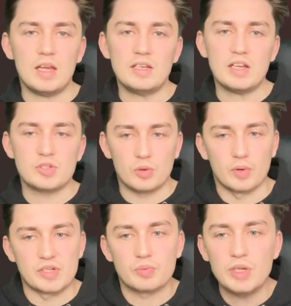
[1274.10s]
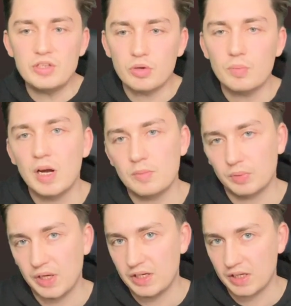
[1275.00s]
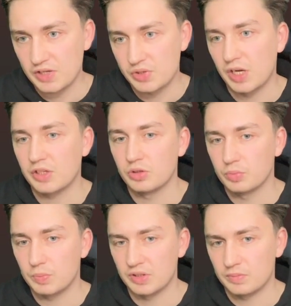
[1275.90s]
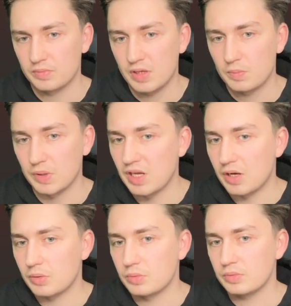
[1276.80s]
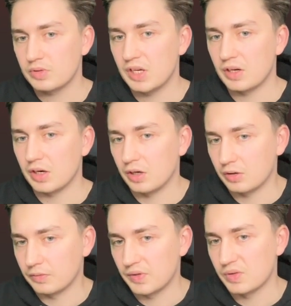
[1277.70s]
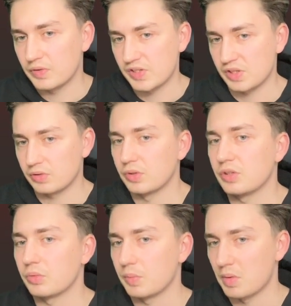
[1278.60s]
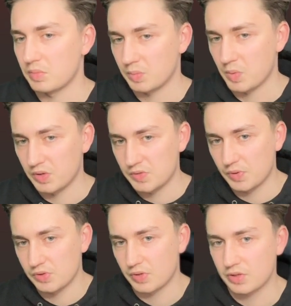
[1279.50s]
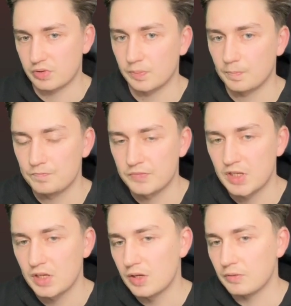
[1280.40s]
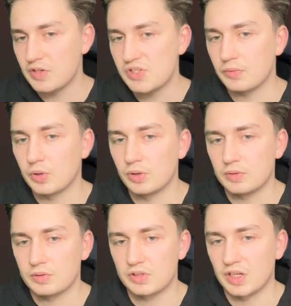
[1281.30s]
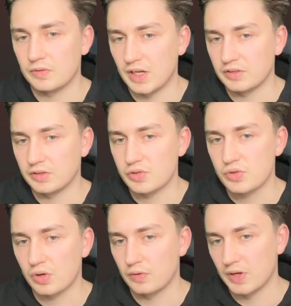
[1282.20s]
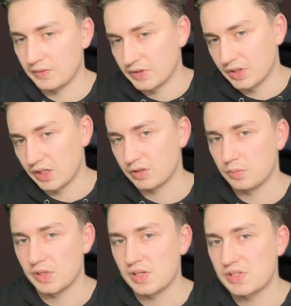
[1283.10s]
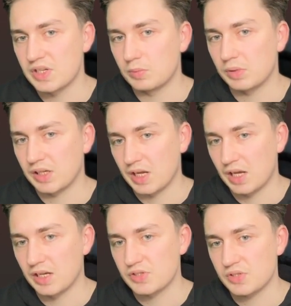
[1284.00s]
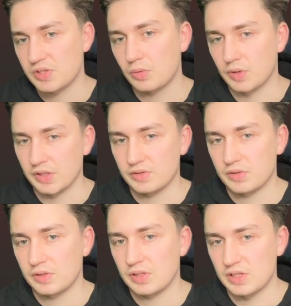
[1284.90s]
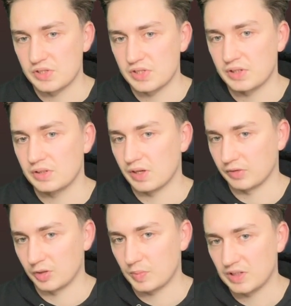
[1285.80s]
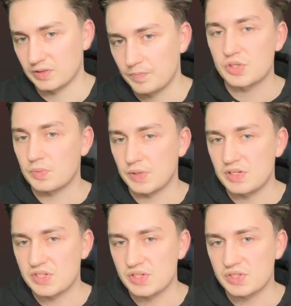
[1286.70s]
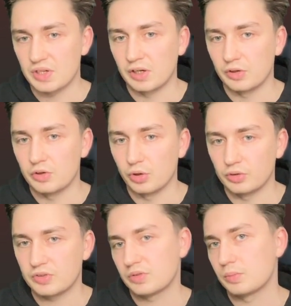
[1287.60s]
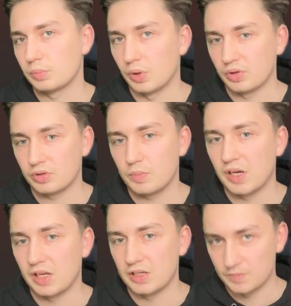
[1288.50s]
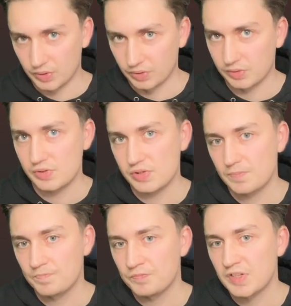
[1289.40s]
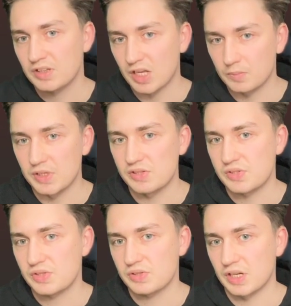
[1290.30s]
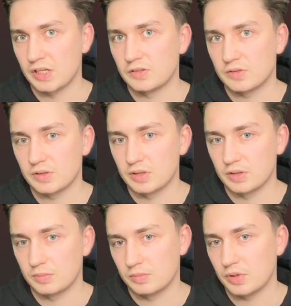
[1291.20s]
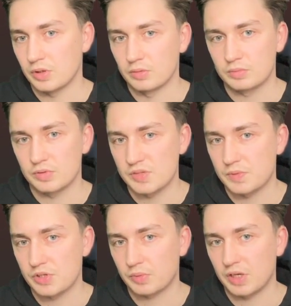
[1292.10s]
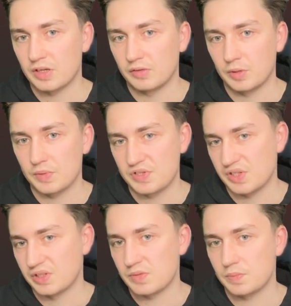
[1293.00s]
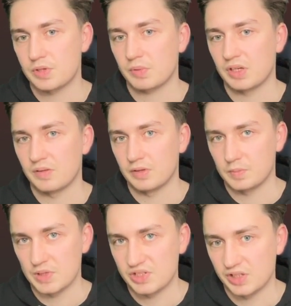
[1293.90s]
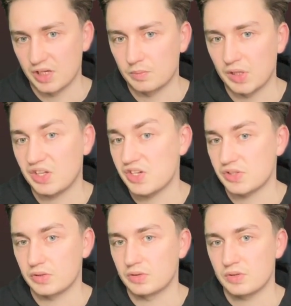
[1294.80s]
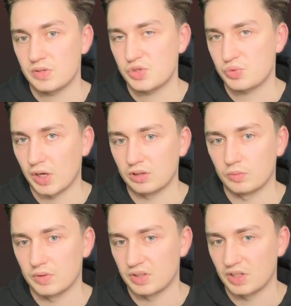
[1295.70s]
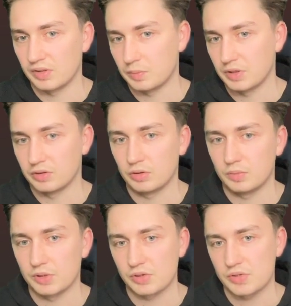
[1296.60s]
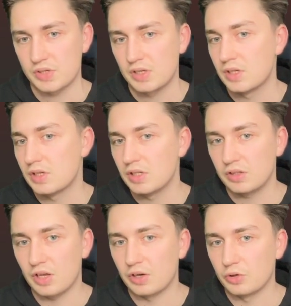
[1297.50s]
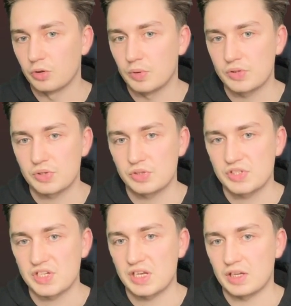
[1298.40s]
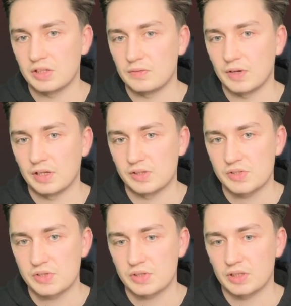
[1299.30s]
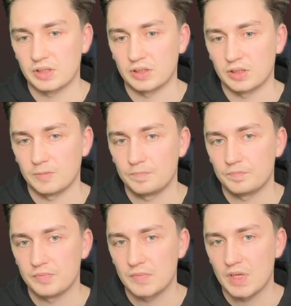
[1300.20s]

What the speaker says: And as always, we don't mind playing against the IQP. But now there are a few things that you need to remember about this pawn structure. First of all, the advantage of having the IQP is that black has quite easy development. Because the pieces are not blocked by any pawns, that means that, you know, this bishop can develop easily, this bishop can develop easily, and black doesn't struggle with the development at all because there are no pawns on the c and e files. Yeah,